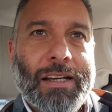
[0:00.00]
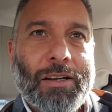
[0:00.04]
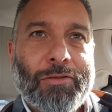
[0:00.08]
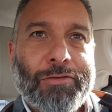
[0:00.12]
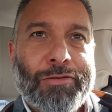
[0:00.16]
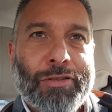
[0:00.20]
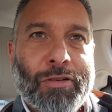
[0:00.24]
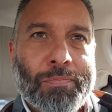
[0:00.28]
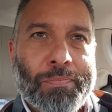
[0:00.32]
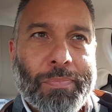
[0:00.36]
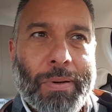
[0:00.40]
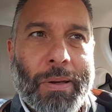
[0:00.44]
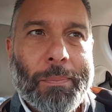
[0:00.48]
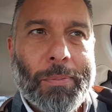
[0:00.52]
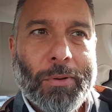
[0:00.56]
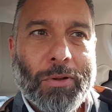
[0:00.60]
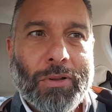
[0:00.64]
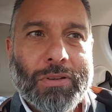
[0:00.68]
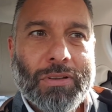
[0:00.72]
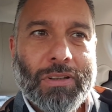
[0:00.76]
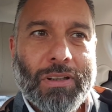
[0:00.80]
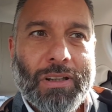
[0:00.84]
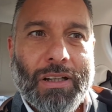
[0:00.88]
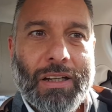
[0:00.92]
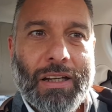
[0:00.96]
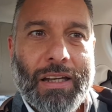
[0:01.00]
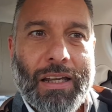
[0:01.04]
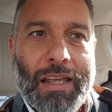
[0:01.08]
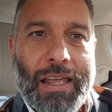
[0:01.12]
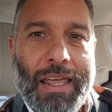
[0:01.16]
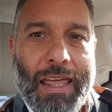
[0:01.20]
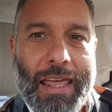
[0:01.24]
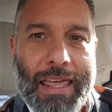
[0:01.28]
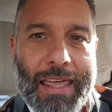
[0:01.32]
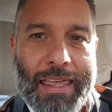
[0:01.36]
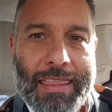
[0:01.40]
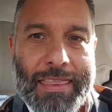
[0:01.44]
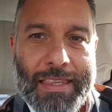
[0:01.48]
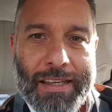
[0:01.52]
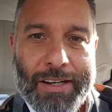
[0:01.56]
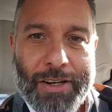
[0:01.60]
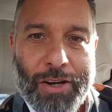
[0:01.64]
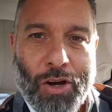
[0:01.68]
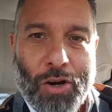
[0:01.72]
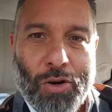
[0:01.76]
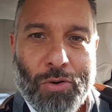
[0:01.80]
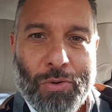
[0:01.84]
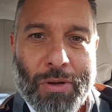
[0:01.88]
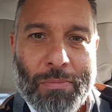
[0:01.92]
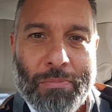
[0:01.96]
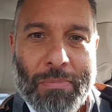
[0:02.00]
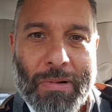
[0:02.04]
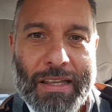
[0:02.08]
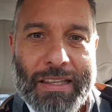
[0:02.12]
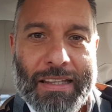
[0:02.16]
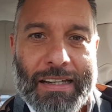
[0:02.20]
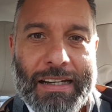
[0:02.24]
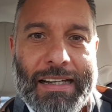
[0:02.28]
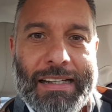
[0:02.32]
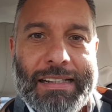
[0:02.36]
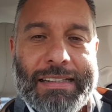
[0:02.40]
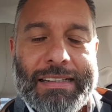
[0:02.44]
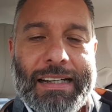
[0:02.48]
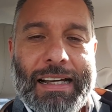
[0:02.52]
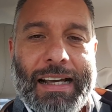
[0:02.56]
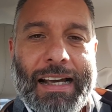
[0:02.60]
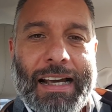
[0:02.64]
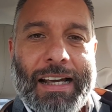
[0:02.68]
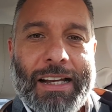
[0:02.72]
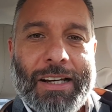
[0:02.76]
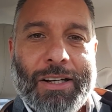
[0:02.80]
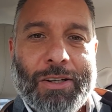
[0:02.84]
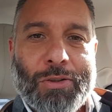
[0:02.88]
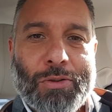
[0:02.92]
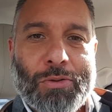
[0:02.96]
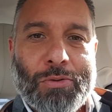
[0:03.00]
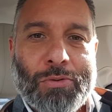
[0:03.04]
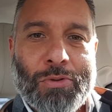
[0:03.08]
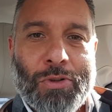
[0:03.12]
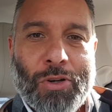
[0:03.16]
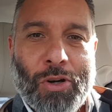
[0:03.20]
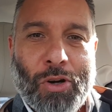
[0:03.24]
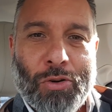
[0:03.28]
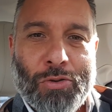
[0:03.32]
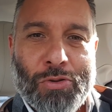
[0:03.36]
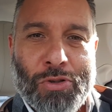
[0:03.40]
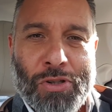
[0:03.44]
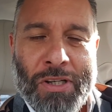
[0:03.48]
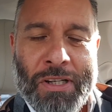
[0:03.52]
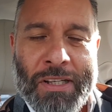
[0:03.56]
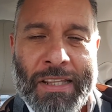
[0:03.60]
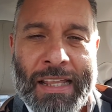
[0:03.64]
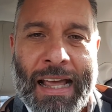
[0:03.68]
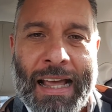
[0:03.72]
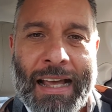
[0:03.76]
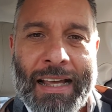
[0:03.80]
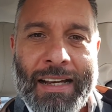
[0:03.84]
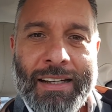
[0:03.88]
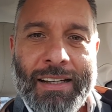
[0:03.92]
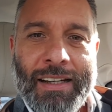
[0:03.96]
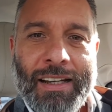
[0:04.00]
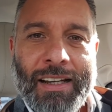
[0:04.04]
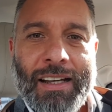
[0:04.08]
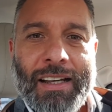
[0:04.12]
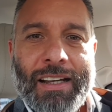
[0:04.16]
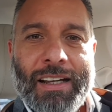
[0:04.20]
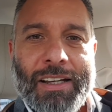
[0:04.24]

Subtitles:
from people in the know in Madrid, and who knows Zidane,